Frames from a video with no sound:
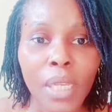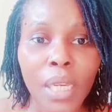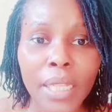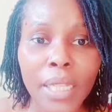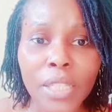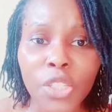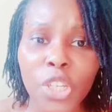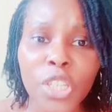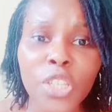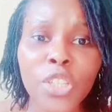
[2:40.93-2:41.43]

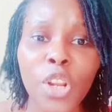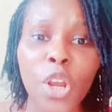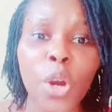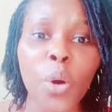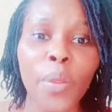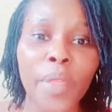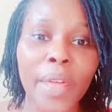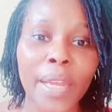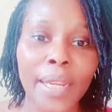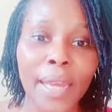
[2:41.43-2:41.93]
And just
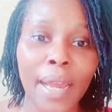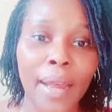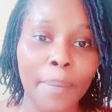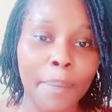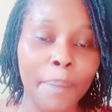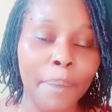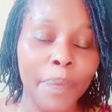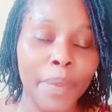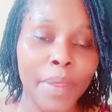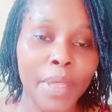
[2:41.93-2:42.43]
know that
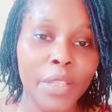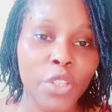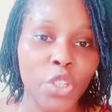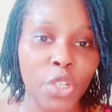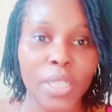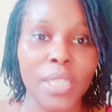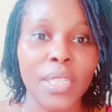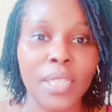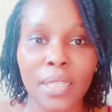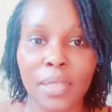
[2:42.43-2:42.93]

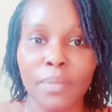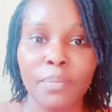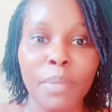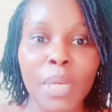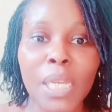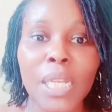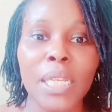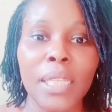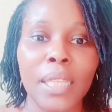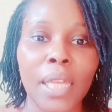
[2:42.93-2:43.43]
just
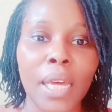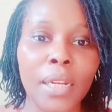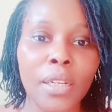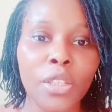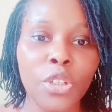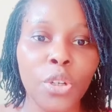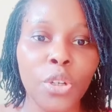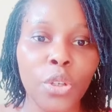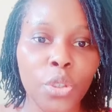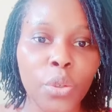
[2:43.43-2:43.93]
meaning that,
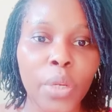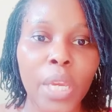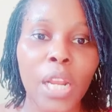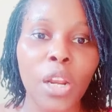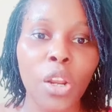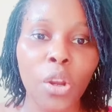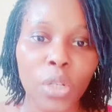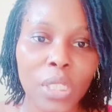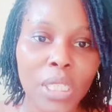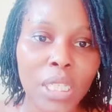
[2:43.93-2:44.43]
you
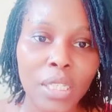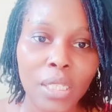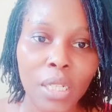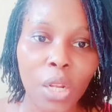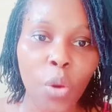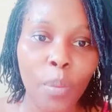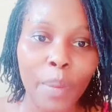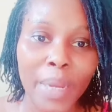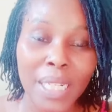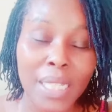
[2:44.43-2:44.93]
get locks is
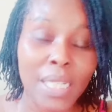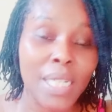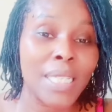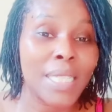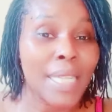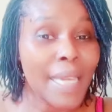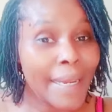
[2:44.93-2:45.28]
low maintenance.